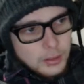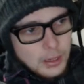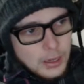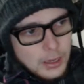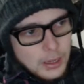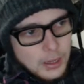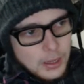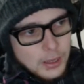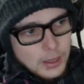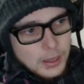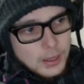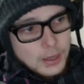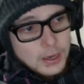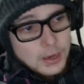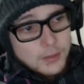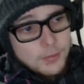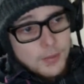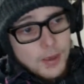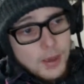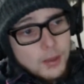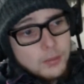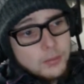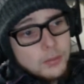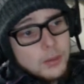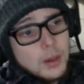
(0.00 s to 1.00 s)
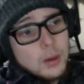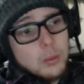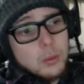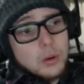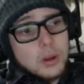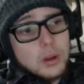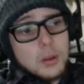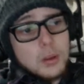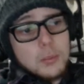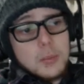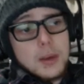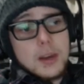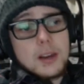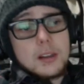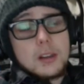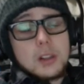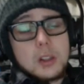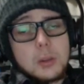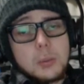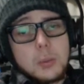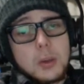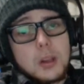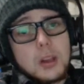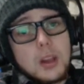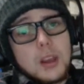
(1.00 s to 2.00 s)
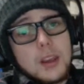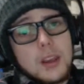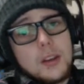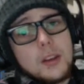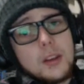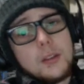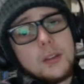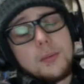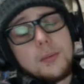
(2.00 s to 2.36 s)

And that will come back a little bit later.